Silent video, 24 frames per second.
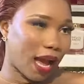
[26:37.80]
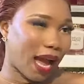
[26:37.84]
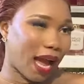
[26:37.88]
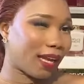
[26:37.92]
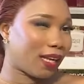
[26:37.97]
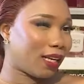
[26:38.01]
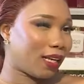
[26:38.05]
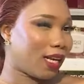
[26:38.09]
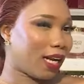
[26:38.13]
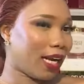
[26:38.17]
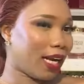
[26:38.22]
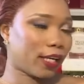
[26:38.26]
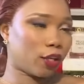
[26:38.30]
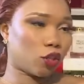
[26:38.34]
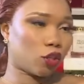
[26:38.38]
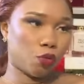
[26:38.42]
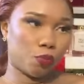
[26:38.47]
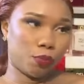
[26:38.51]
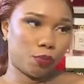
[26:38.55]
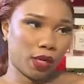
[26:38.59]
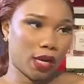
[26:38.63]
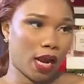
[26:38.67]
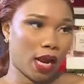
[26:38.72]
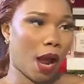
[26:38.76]
I like
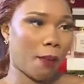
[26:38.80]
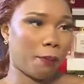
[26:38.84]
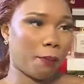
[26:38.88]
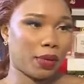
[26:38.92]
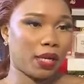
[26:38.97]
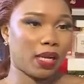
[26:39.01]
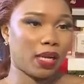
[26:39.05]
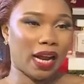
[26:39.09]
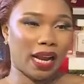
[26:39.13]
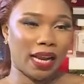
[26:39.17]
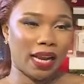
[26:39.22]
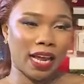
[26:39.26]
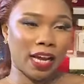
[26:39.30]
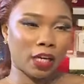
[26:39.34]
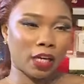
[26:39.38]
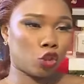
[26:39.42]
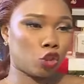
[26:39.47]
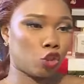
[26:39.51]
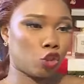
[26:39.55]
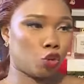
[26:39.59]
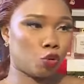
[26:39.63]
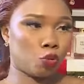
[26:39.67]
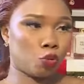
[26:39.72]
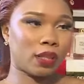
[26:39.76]
to be happy. I like
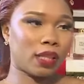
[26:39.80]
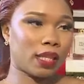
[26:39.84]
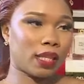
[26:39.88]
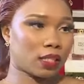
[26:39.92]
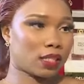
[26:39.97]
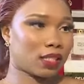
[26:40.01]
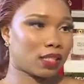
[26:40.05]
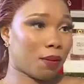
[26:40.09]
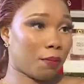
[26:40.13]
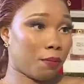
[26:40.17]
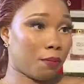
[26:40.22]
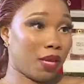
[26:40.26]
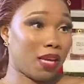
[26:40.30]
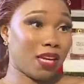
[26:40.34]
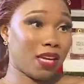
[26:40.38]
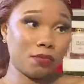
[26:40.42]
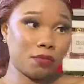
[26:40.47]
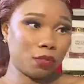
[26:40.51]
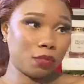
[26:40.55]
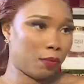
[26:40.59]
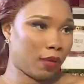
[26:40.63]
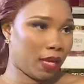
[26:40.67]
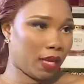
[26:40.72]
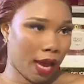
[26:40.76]
to do things that
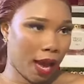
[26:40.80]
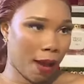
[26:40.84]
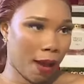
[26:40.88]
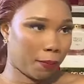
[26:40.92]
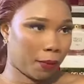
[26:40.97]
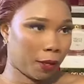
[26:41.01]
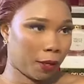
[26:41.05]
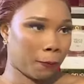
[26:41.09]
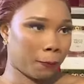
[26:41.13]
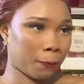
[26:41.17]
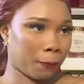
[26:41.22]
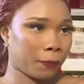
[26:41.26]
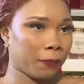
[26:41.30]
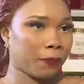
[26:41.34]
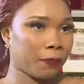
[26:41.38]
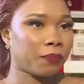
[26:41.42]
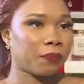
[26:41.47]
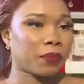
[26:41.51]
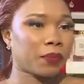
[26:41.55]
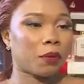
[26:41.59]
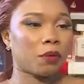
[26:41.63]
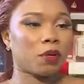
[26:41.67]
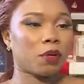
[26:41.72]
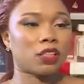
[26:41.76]
makes me happy,
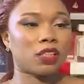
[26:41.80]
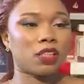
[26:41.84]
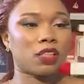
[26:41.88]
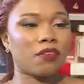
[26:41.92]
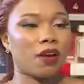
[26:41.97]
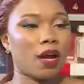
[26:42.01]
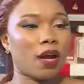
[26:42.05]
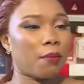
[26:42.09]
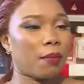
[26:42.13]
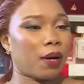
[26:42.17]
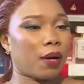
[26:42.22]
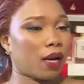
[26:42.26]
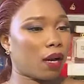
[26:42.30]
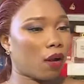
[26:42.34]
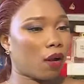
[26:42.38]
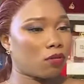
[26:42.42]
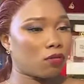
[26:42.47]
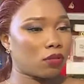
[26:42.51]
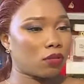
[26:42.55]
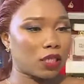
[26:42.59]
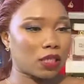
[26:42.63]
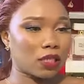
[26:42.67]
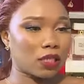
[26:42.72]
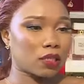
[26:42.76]
because if I'm
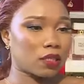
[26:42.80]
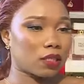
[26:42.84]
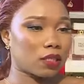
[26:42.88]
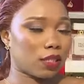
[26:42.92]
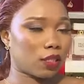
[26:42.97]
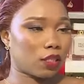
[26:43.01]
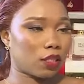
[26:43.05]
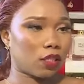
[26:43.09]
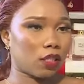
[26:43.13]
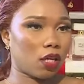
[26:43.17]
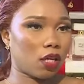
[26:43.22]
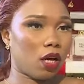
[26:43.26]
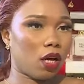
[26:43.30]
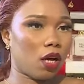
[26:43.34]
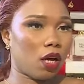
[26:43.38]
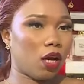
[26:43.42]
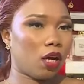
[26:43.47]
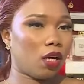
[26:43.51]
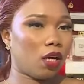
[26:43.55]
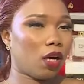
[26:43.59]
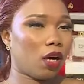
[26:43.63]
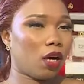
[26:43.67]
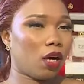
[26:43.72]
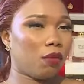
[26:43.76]
around things that
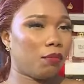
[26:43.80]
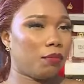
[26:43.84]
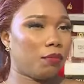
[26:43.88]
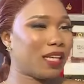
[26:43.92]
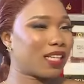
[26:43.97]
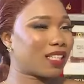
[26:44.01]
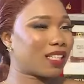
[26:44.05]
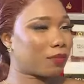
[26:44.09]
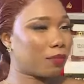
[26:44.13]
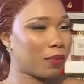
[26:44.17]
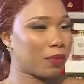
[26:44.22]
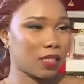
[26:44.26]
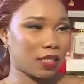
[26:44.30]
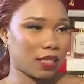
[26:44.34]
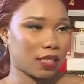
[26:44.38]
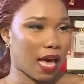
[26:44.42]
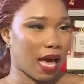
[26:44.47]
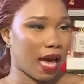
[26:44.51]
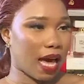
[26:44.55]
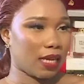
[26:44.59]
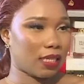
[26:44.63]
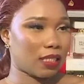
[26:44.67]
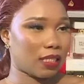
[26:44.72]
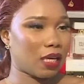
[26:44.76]
makes me
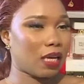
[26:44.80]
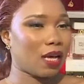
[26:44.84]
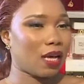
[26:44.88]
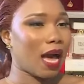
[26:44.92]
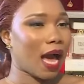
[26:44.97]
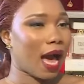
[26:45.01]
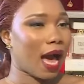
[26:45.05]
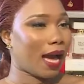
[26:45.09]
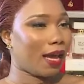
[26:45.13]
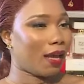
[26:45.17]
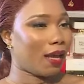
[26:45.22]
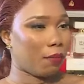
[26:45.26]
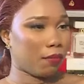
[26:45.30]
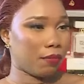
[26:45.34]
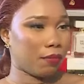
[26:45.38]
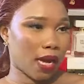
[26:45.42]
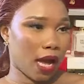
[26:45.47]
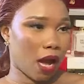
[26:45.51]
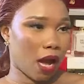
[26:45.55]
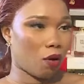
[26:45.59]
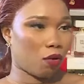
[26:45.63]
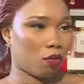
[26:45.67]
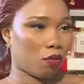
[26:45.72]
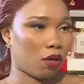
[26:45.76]
sad, I am
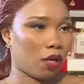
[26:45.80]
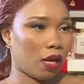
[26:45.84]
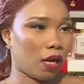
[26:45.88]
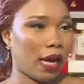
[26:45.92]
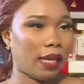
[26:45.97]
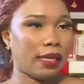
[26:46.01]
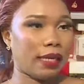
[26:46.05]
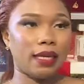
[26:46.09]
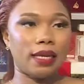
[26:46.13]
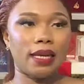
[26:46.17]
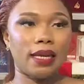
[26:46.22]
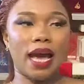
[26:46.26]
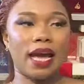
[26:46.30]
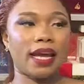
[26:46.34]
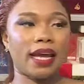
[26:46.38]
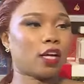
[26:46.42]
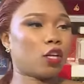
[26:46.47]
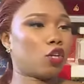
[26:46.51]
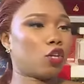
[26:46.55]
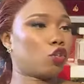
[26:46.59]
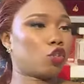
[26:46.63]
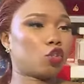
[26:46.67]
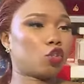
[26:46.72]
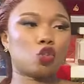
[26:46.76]
down, and then I
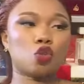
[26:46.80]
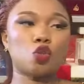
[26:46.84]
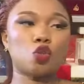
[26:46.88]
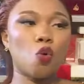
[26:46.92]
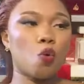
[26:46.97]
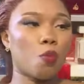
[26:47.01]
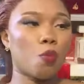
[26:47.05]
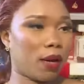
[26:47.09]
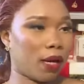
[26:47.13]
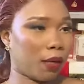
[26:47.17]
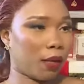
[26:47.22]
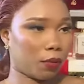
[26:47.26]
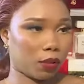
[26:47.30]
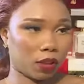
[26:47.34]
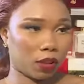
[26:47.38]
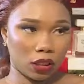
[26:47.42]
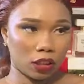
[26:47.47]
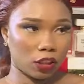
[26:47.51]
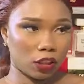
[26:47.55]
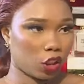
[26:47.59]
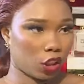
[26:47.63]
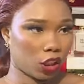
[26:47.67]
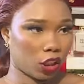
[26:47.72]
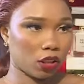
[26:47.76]
cannot show my
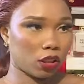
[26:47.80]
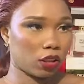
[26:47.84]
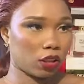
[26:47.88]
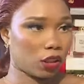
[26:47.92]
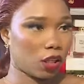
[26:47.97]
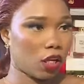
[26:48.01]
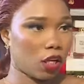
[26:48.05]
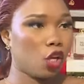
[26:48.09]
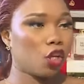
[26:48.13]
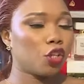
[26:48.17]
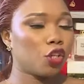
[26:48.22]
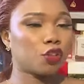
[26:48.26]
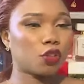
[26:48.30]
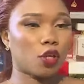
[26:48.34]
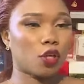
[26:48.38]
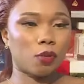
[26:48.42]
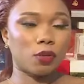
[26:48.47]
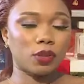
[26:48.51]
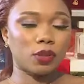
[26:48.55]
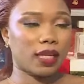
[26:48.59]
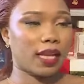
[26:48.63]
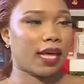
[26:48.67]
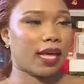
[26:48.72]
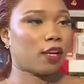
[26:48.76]
potentials. So I
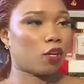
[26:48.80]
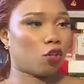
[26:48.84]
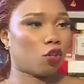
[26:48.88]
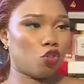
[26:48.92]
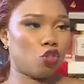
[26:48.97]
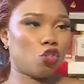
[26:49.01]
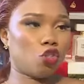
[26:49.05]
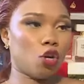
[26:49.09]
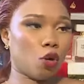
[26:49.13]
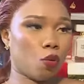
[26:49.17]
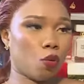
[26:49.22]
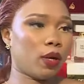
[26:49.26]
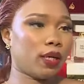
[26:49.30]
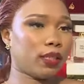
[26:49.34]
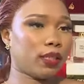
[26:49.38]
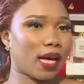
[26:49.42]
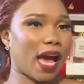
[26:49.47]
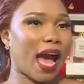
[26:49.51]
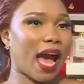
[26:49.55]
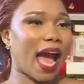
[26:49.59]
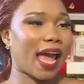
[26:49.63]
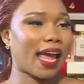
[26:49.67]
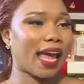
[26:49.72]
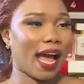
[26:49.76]
was like, do you know what?
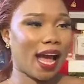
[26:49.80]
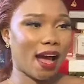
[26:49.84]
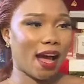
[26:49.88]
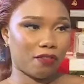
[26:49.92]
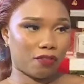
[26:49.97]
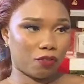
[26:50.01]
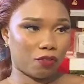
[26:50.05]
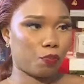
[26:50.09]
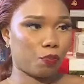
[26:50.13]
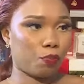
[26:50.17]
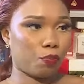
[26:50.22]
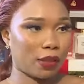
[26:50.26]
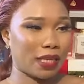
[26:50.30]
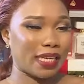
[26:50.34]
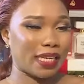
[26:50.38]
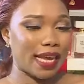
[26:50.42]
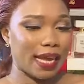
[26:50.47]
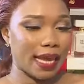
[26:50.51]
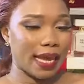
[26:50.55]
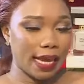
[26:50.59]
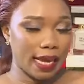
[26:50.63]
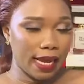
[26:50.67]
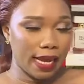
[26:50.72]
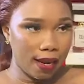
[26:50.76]
I have to be
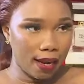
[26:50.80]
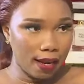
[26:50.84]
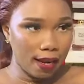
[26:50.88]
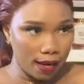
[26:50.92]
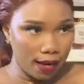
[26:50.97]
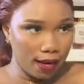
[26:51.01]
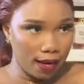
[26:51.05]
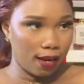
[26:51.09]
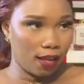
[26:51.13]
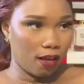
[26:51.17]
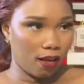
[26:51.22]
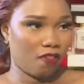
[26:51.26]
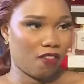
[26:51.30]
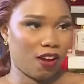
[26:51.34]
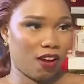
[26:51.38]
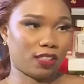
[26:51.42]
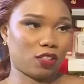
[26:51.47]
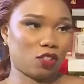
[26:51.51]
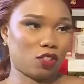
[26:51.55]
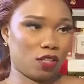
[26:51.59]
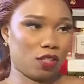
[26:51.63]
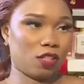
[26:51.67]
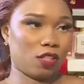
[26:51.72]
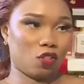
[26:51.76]
in the
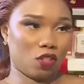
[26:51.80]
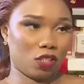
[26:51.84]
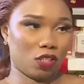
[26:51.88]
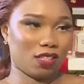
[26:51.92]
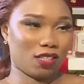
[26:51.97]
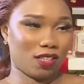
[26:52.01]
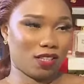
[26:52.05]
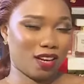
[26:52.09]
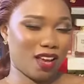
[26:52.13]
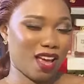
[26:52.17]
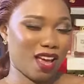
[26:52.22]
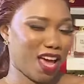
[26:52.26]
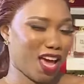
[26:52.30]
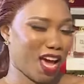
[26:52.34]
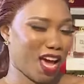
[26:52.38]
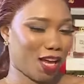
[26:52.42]
fashion industry.